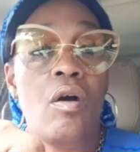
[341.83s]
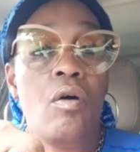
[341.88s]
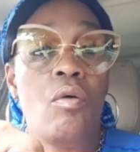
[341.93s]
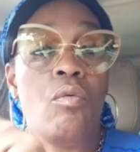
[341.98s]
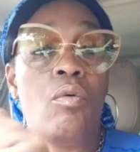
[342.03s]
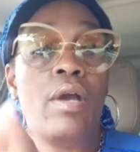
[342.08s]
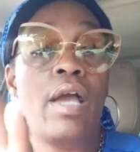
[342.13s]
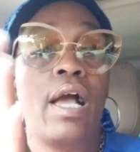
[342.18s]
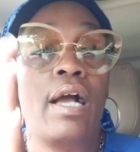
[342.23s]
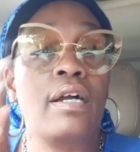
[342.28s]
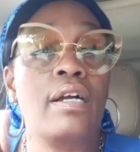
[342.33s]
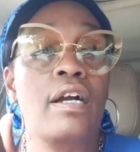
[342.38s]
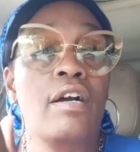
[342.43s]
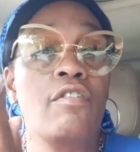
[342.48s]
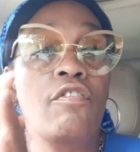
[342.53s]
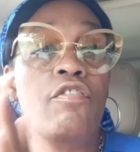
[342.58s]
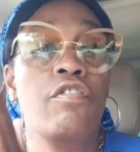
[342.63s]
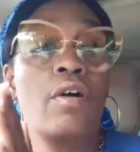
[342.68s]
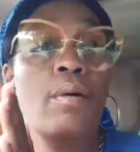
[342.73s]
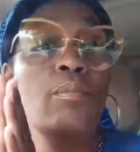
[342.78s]
Where I
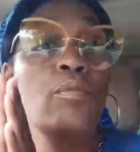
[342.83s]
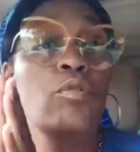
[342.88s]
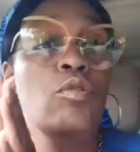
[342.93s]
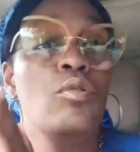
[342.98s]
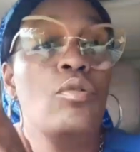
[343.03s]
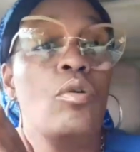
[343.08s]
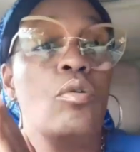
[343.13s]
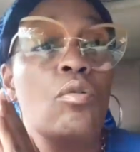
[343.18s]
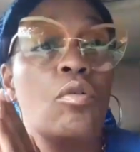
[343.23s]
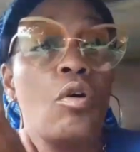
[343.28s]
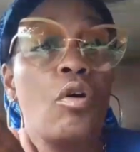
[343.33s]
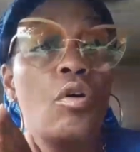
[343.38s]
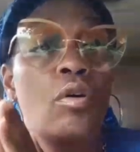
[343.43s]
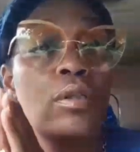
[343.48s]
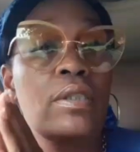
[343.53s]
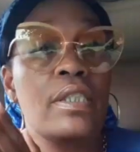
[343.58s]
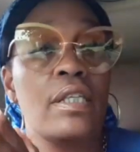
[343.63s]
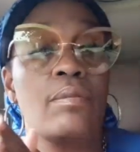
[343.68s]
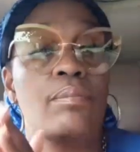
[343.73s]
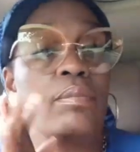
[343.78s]
come from, you don't
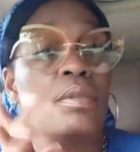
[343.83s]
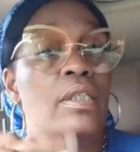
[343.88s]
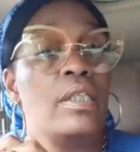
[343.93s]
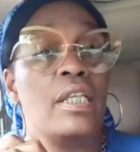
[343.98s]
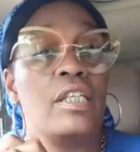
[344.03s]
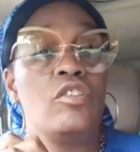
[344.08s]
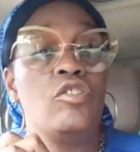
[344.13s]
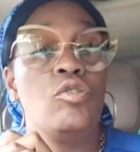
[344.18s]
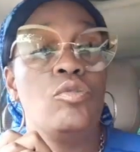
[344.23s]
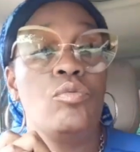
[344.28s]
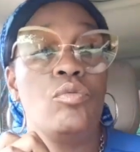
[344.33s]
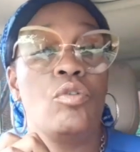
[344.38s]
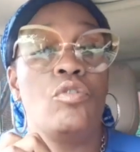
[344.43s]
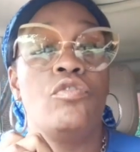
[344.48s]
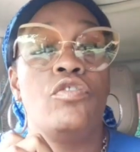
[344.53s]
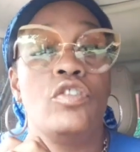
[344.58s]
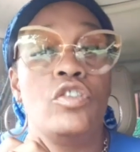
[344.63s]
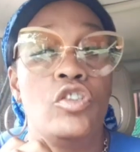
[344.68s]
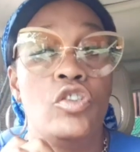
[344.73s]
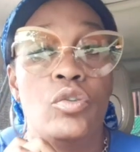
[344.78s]
call something unless you know
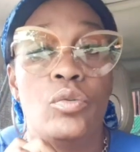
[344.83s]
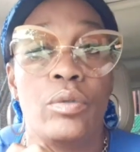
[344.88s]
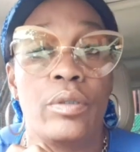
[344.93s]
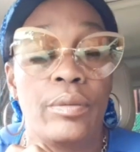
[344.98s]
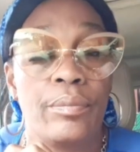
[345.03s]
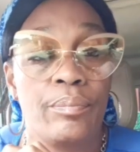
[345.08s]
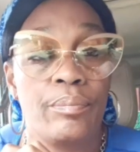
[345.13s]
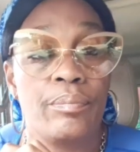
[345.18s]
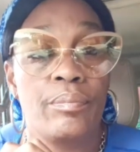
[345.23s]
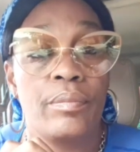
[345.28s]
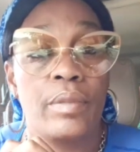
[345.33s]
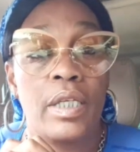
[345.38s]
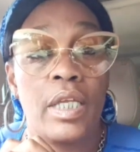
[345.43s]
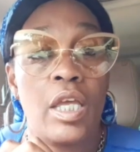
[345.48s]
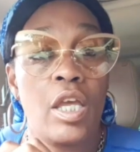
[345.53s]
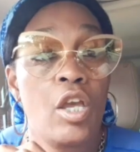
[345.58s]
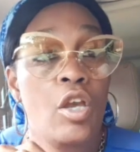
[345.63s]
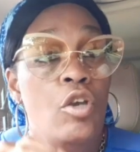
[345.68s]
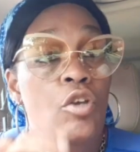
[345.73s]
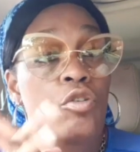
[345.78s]
for sure.
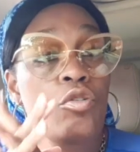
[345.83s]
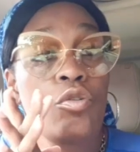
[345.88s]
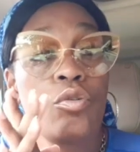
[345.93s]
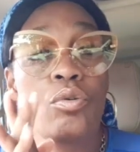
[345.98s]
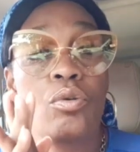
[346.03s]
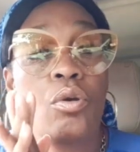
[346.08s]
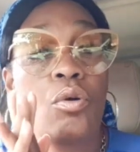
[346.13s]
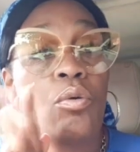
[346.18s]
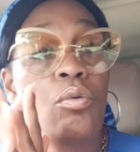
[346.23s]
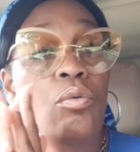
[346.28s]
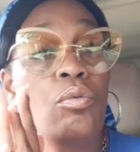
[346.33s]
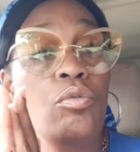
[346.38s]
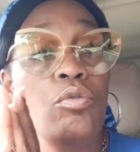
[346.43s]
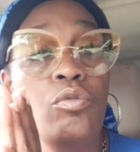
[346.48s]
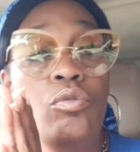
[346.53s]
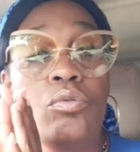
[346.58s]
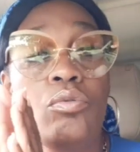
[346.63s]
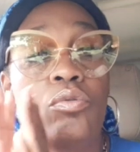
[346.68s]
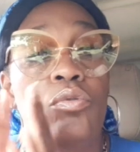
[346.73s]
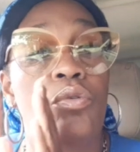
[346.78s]
You
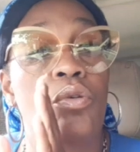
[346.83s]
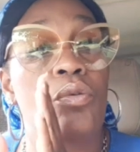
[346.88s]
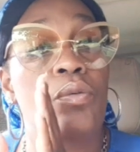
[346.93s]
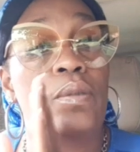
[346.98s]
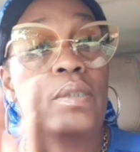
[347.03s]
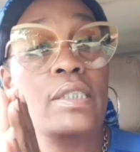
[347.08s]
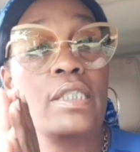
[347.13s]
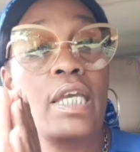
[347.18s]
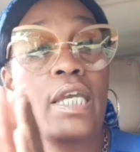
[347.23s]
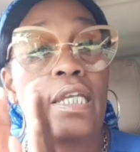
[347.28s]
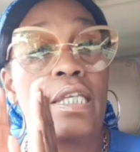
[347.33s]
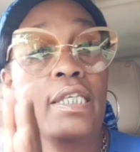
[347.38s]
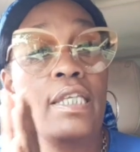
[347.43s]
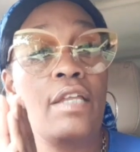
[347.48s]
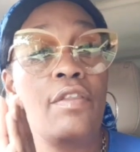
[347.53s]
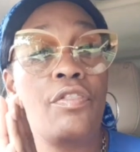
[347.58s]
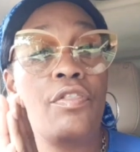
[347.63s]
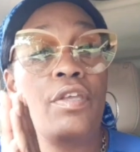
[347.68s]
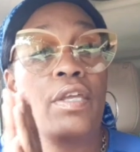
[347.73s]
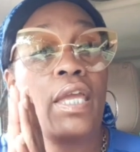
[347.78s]
don't say
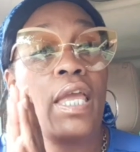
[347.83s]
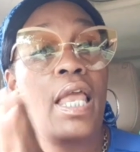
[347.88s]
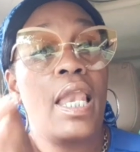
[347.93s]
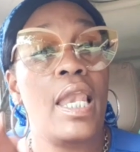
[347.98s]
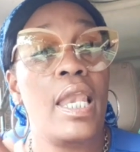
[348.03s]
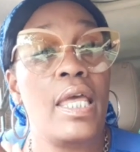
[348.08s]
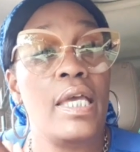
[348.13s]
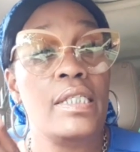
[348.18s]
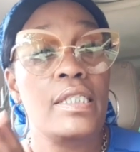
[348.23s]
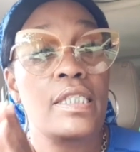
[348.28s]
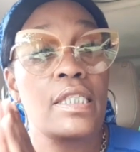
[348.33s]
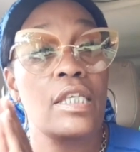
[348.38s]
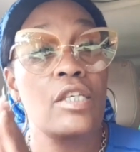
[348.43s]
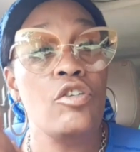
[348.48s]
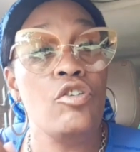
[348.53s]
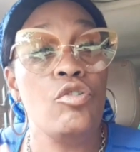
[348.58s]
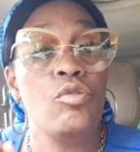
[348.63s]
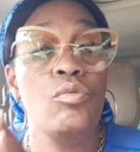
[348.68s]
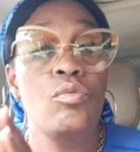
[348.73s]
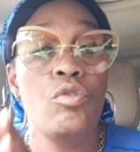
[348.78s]
nothing unless
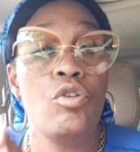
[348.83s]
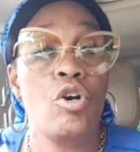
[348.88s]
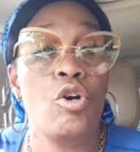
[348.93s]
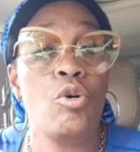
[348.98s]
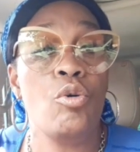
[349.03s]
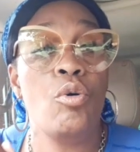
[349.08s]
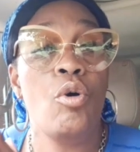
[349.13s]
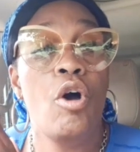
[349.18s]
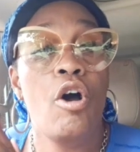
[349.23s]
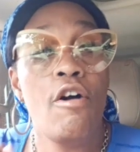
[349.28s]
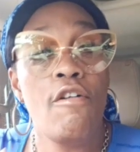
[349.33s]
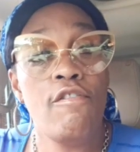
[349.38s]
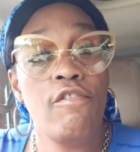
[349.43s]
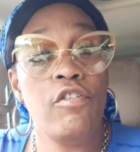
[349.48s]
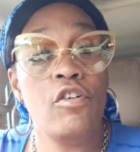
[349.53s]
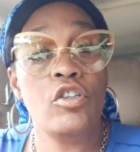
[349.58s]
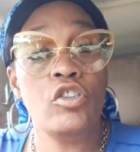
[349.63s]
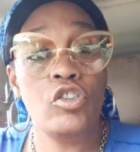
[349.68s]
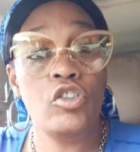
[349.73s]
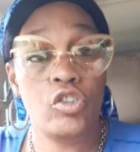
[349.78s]
you know
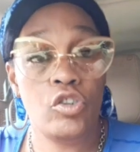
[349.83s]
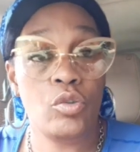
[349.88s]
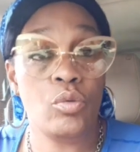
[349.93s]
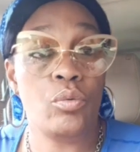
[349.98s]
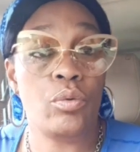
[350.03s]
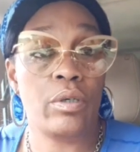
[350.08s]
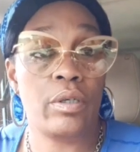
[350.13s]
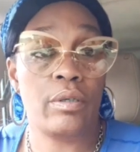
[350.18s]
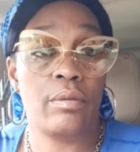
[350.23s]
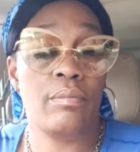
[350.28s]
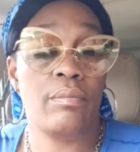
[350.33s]
for sure